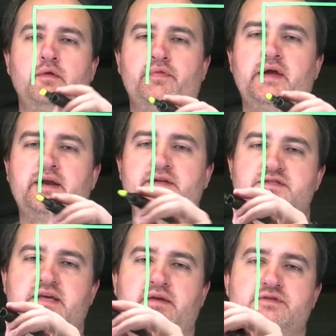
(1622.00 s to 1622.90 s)
that
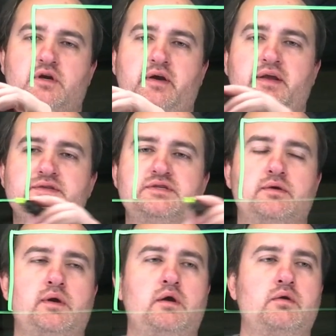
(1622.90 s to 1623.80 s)
instead of starting at
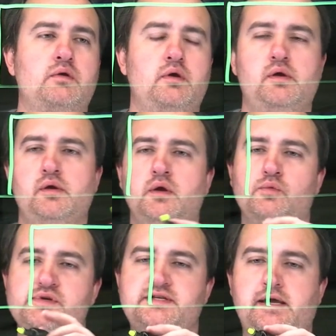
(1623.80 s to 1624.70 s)
0,
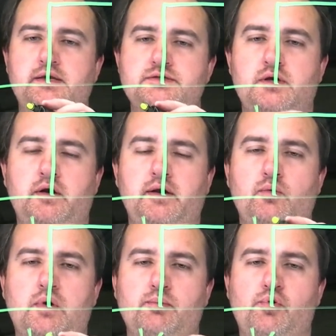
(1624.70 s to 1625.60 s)
we said it started at
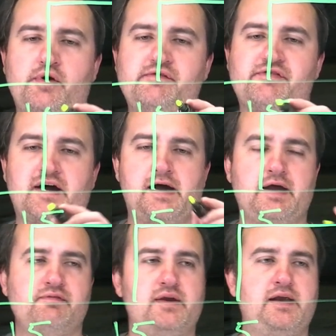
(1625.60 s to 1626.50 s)

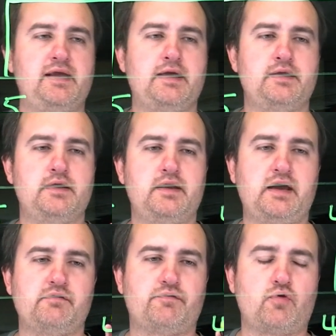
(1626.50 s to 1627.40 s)
1.5 and it ended
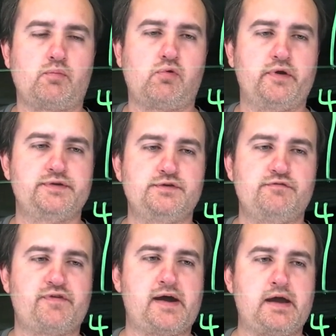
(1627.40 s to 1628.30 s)
at
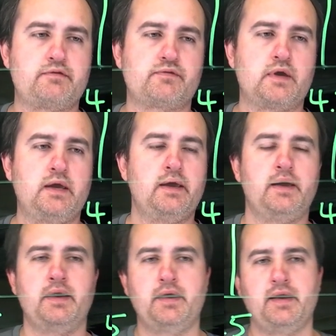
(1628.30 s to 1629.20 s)
4.25.
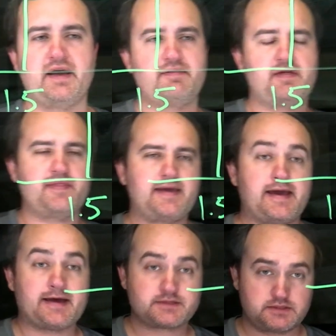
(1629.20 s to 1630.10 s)
And then they
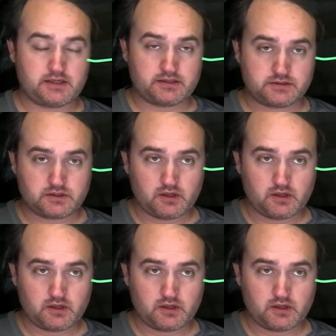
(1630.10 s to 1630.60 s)
asked us